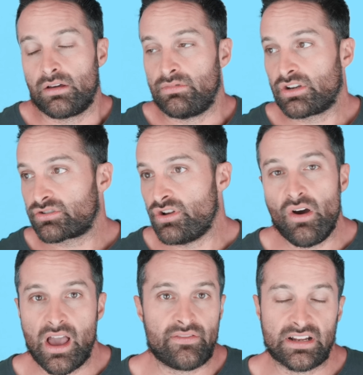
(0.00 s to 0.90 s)
There's
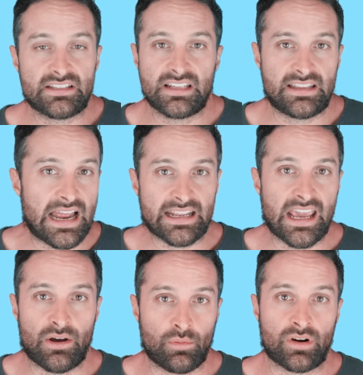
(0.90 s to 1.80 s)
no evidence that that
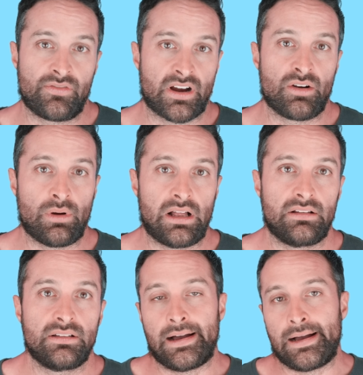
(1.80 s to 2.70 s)
can't work very well.